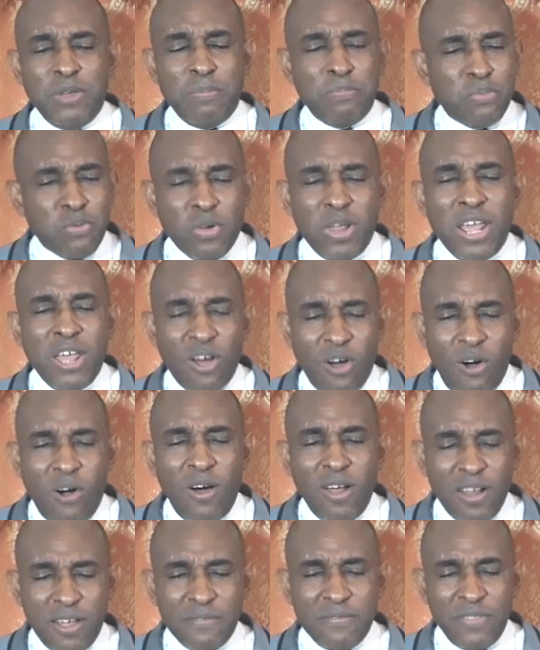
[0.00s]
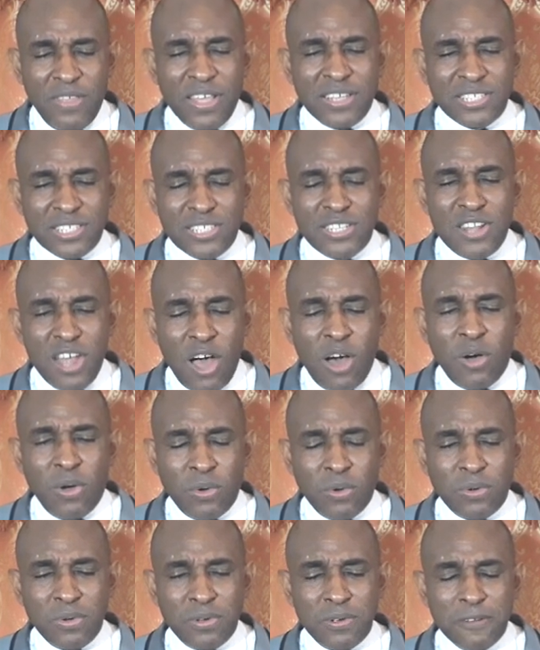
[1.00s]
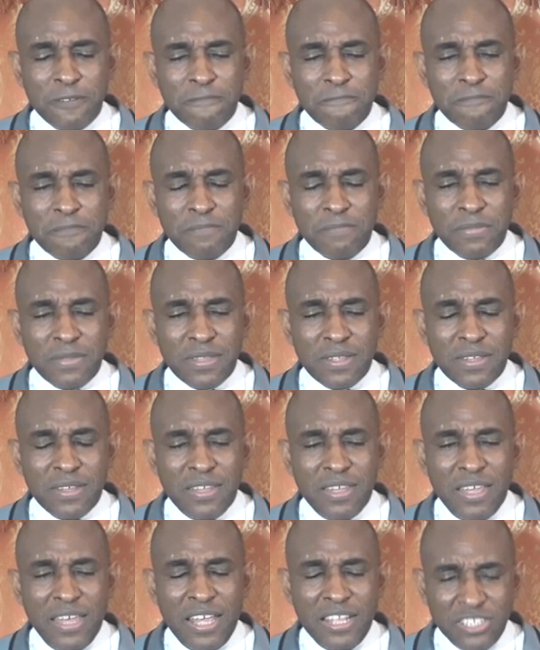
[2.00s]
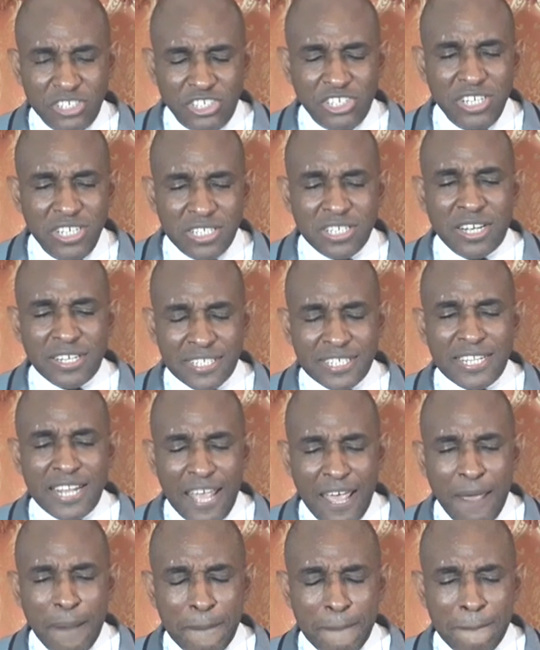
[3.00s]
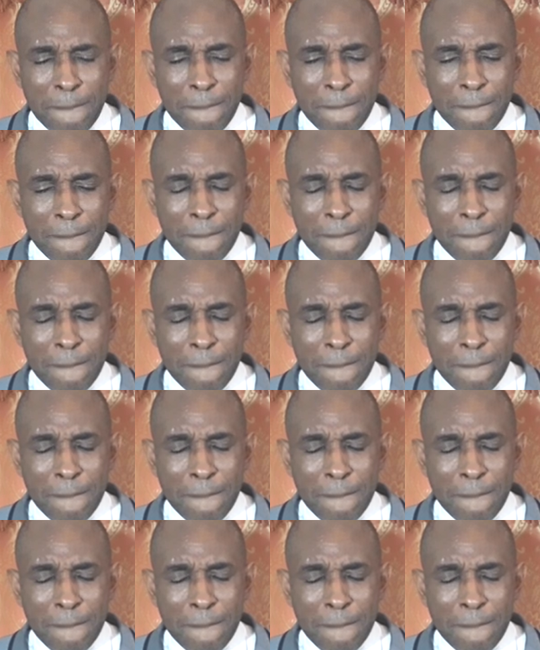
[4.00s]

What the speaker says: We pray all of this now in Jesus' name.